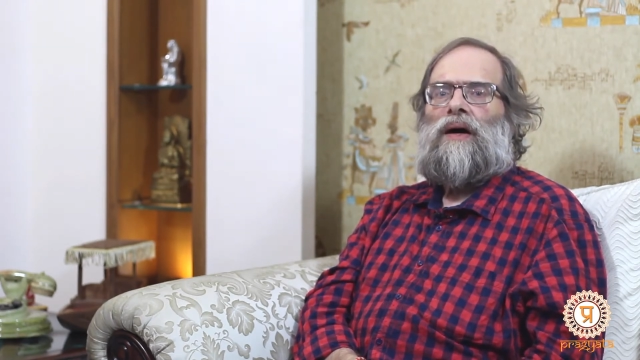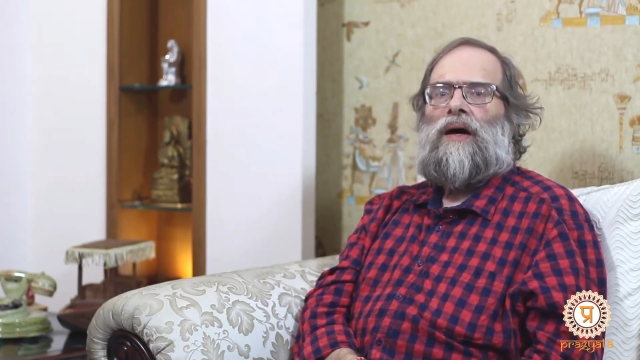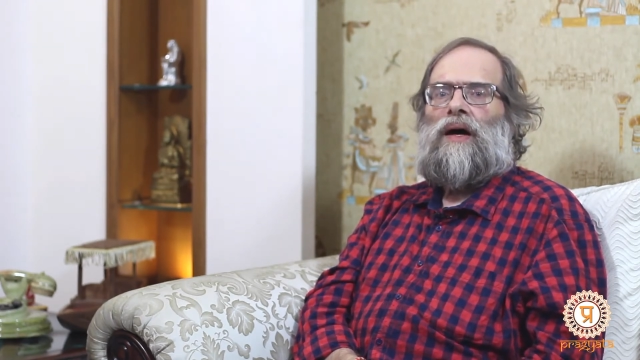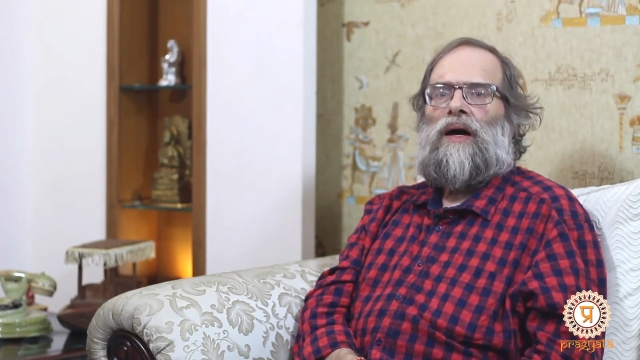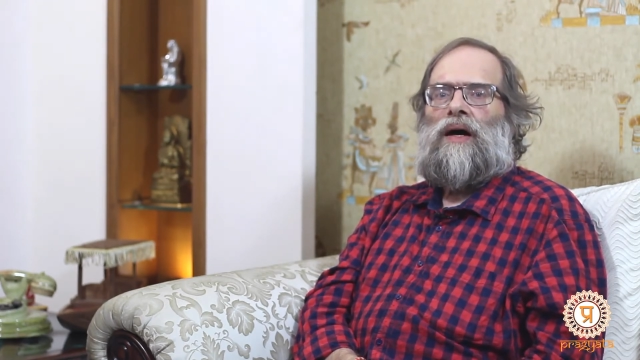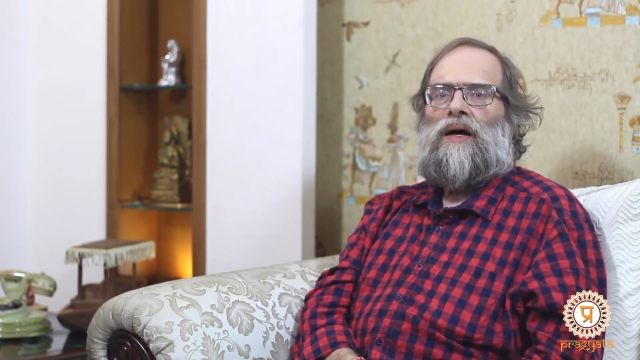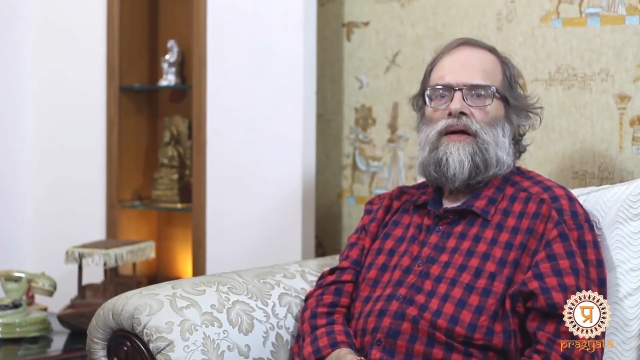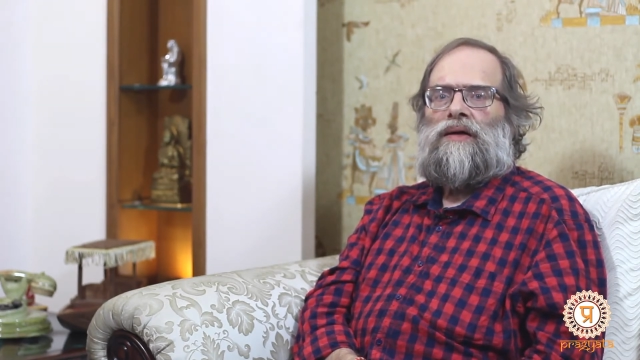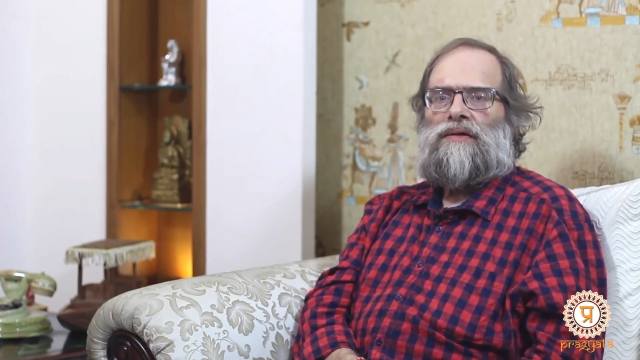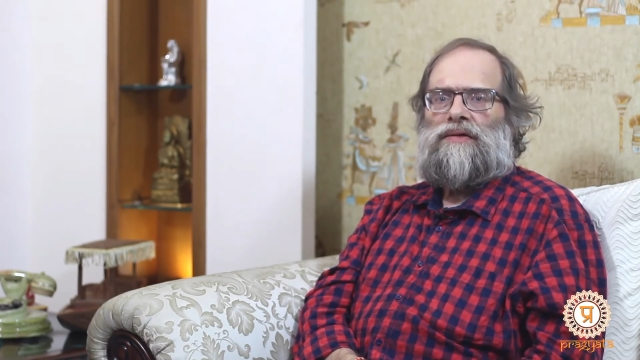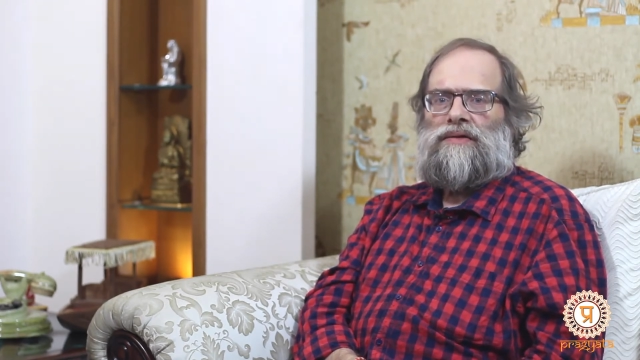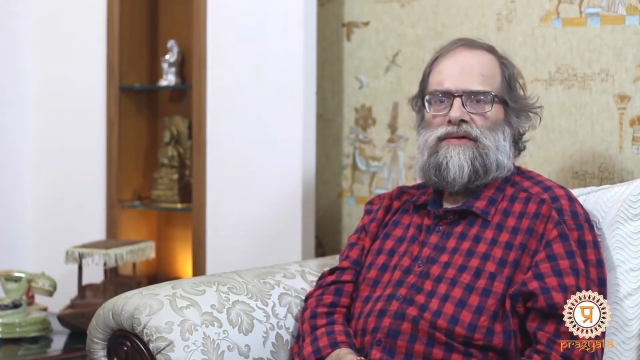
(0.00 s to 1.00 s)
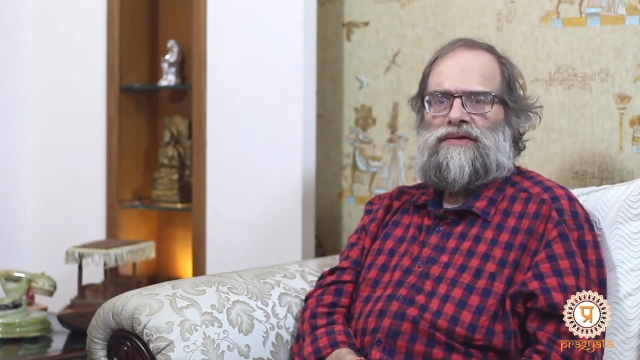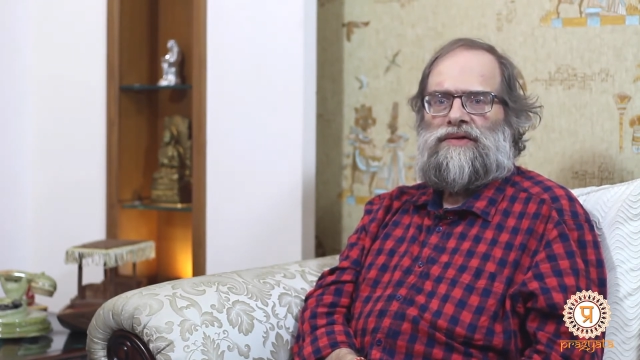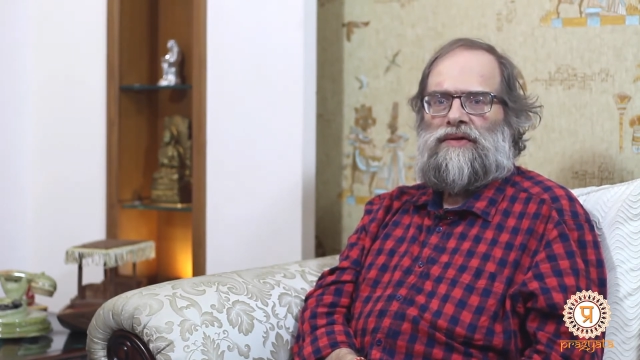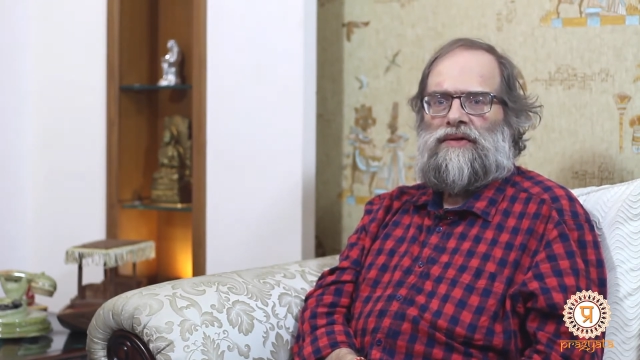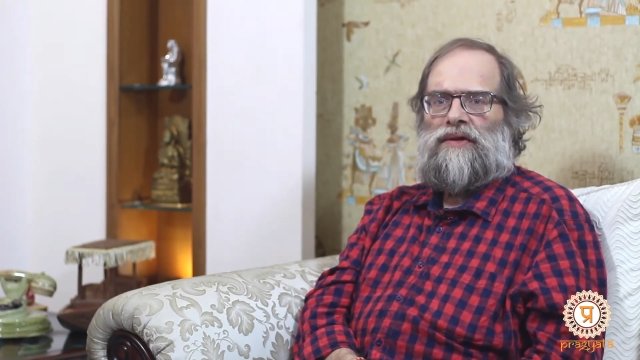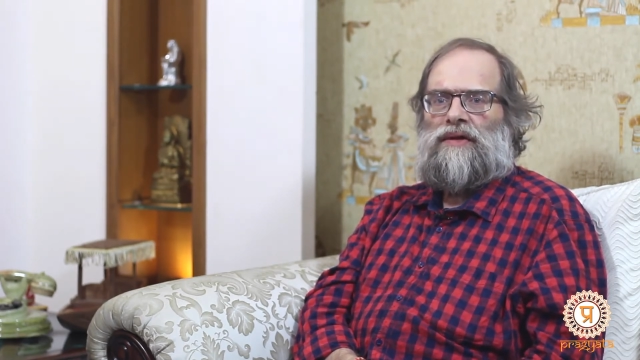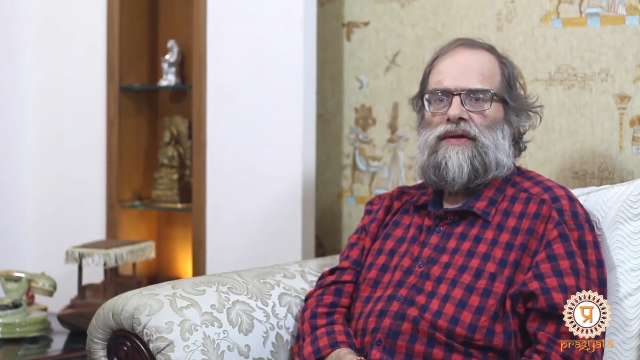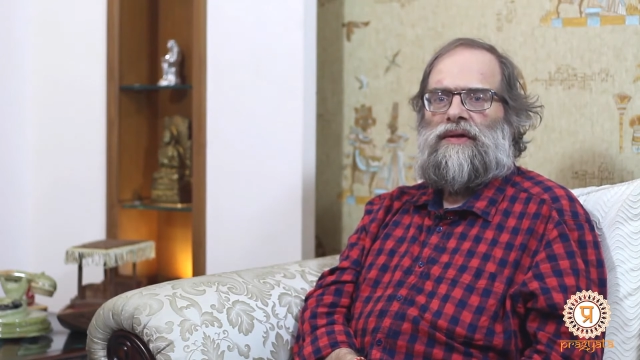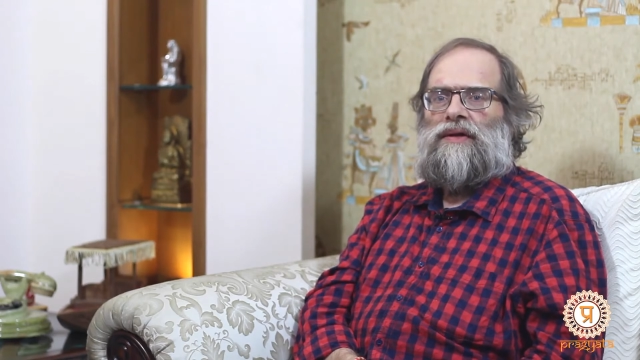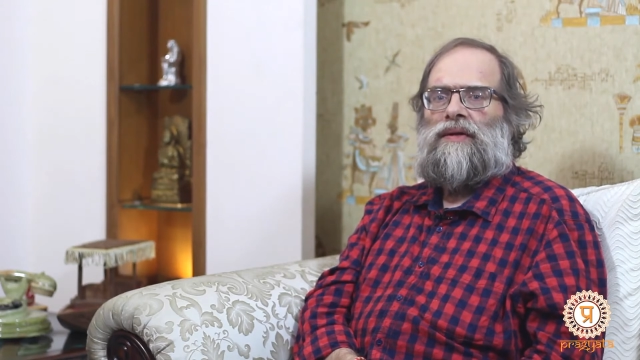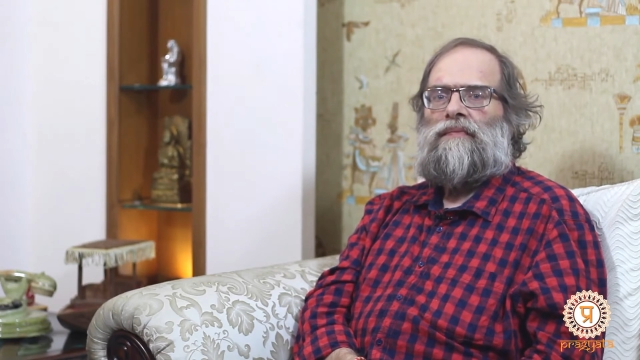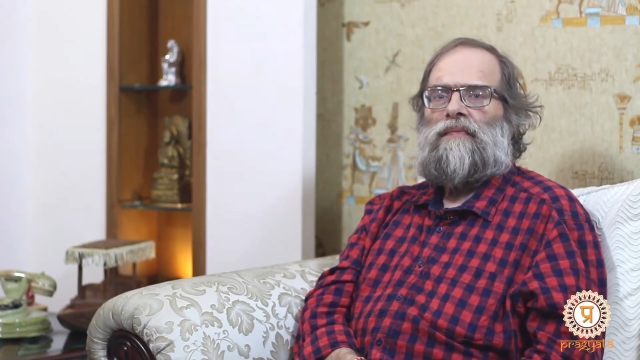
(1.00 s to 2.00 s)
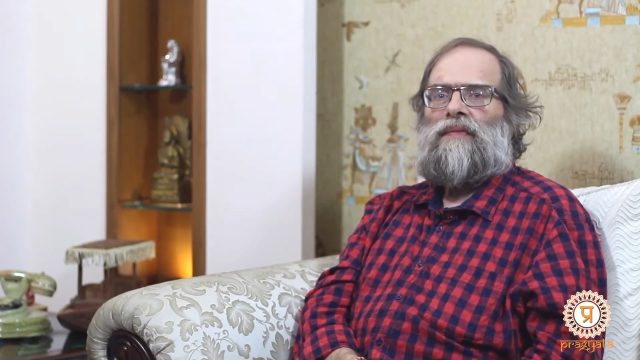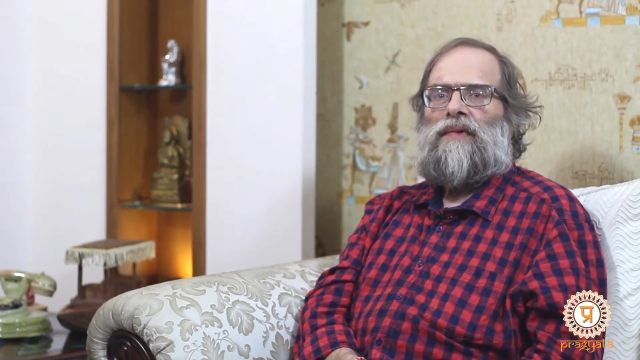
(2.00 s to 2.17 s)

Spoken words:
I certainly